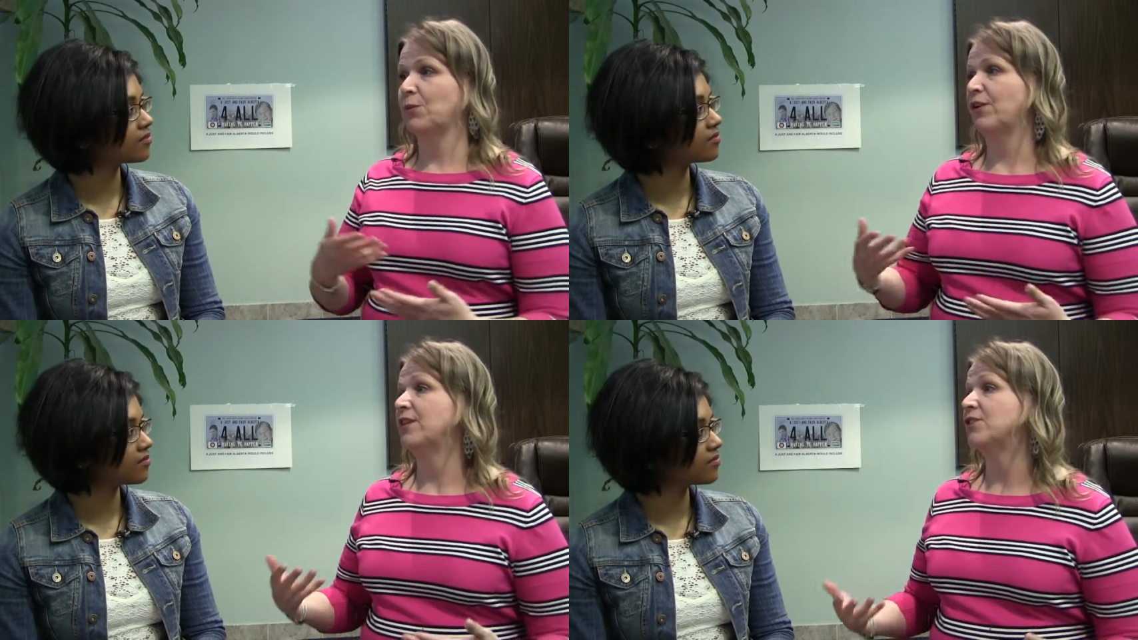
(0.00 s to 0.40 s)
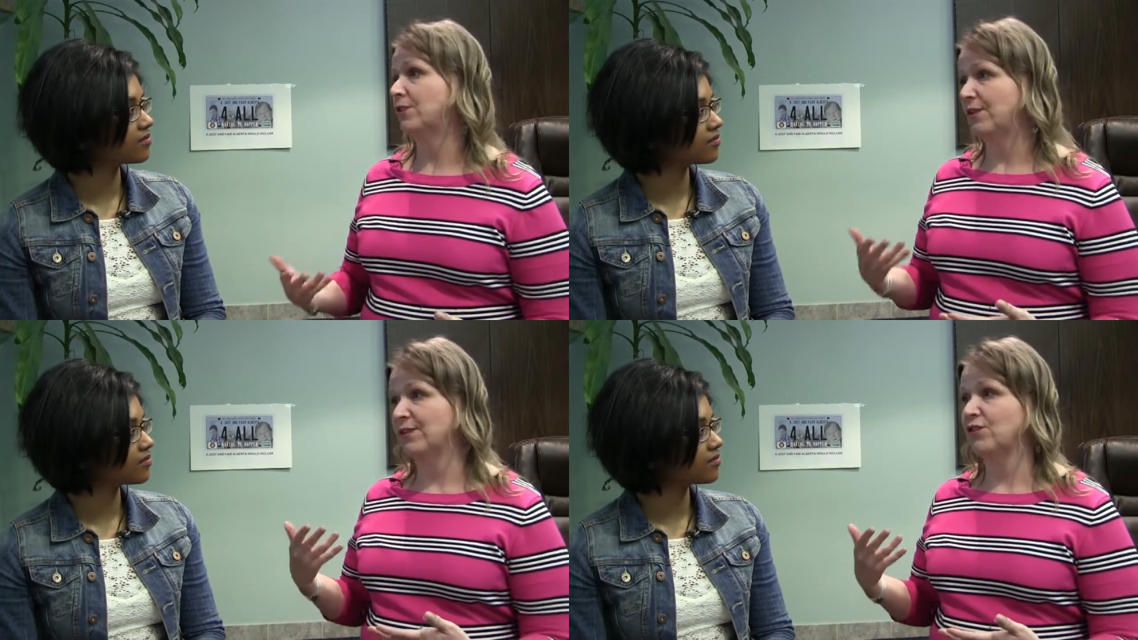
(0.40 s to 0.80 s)
Speaker 1: where
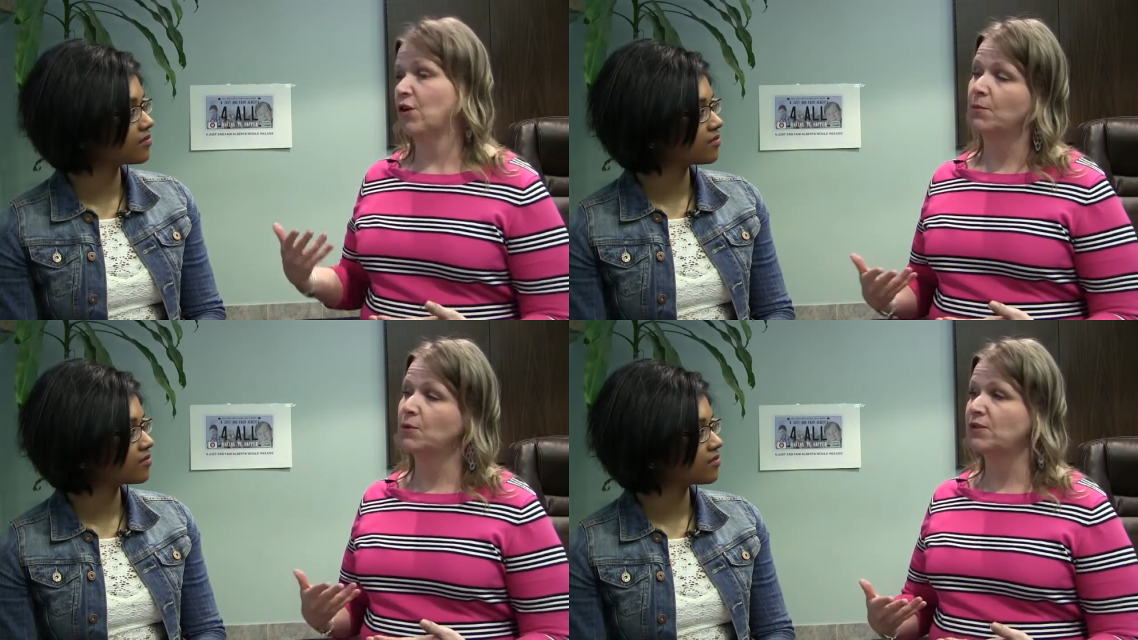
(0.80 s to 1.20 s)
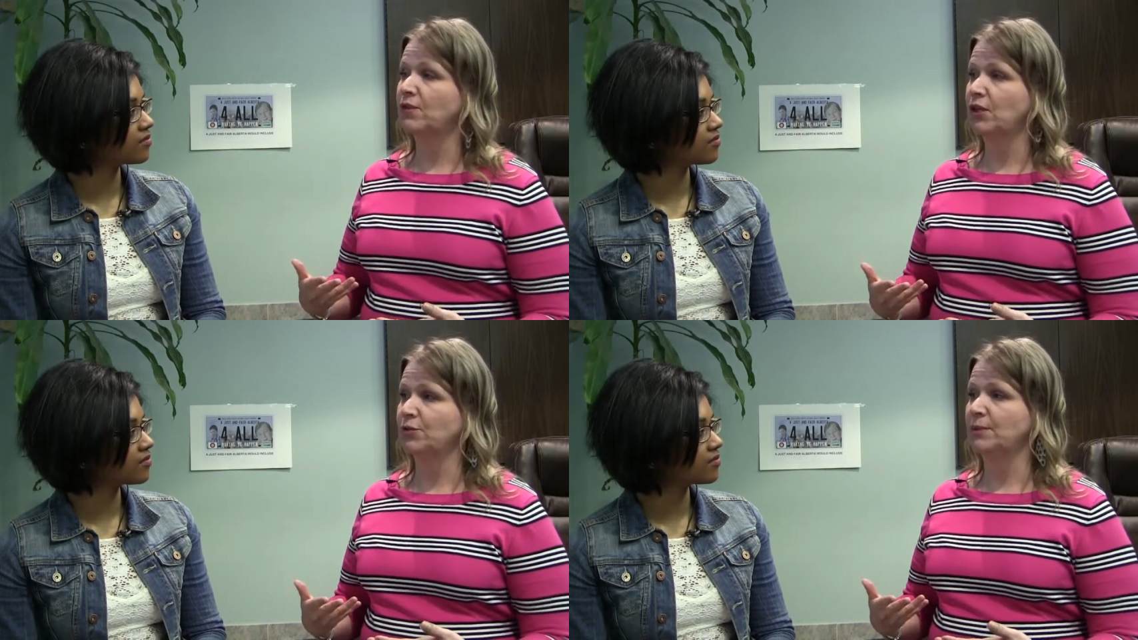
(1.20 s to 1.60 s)
Conservatives are most
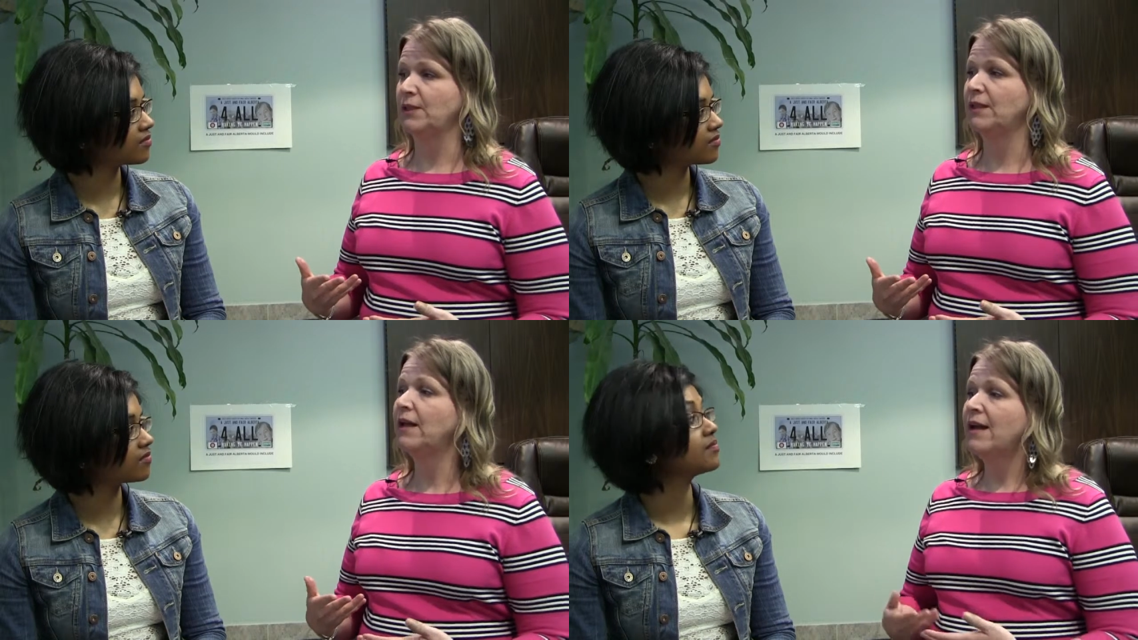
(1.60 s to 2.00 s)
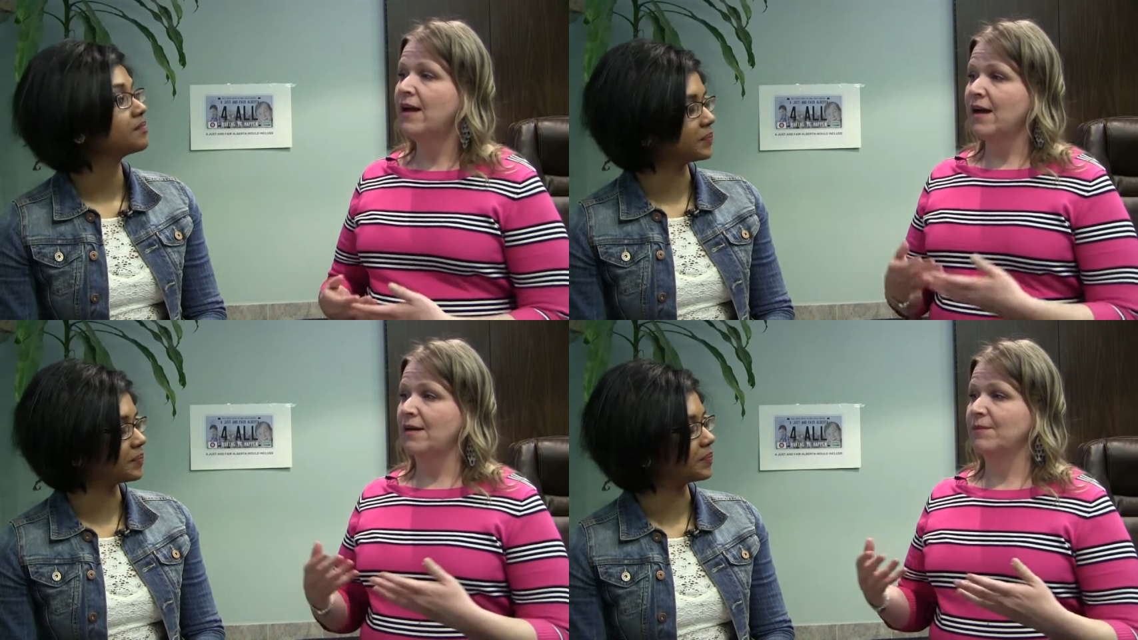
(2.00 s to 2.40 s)
vulnerable,
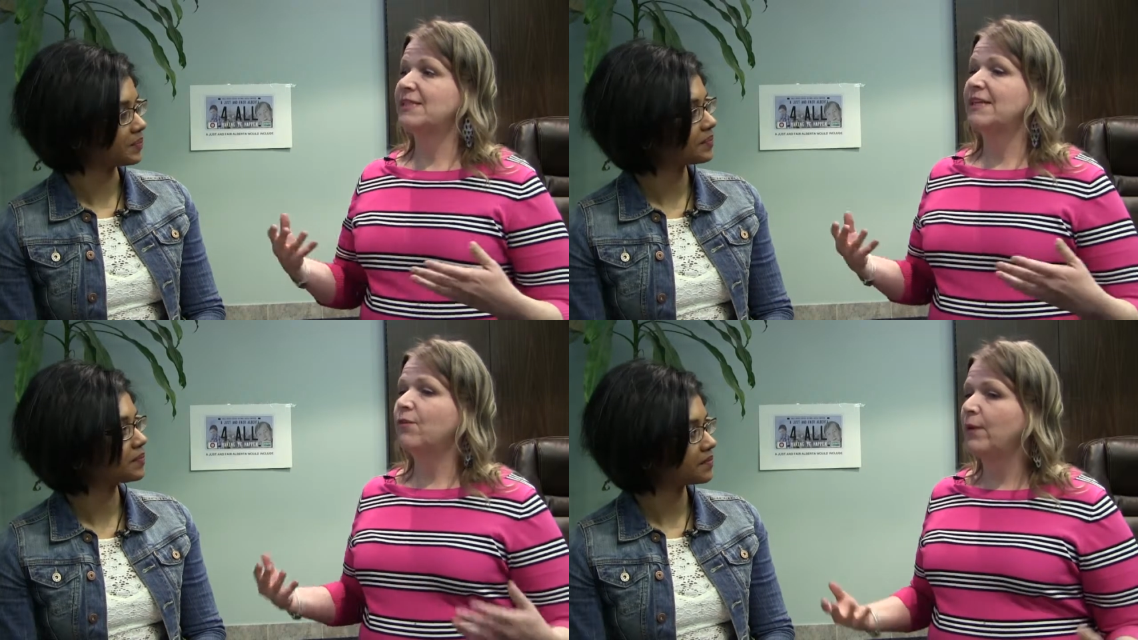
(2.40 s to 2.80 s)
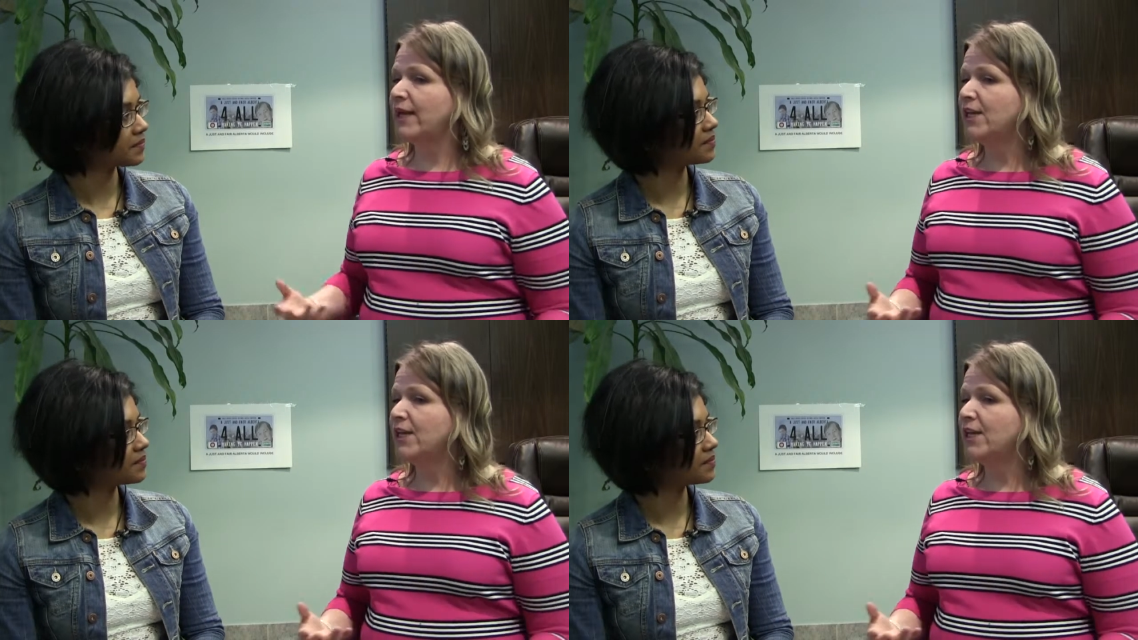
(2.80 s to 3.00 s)
to see if we